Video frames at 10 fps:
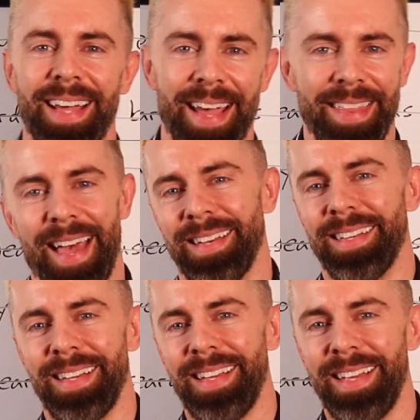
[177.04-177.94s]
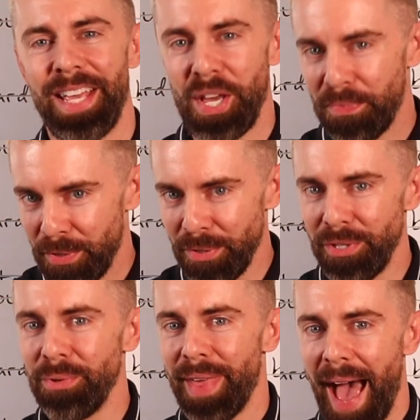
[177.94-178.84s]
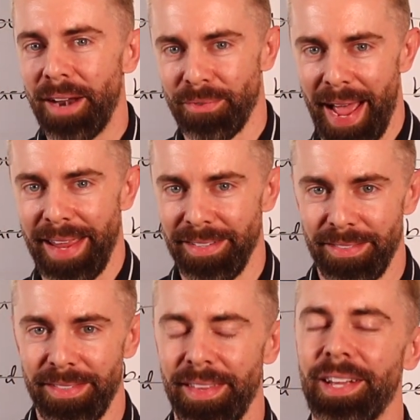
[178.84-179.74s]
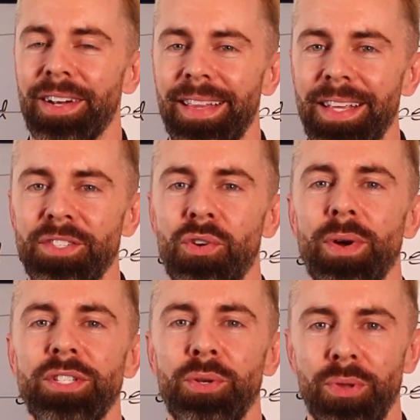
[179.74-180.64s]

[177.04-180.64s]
And then, if you do that right, they're at least going to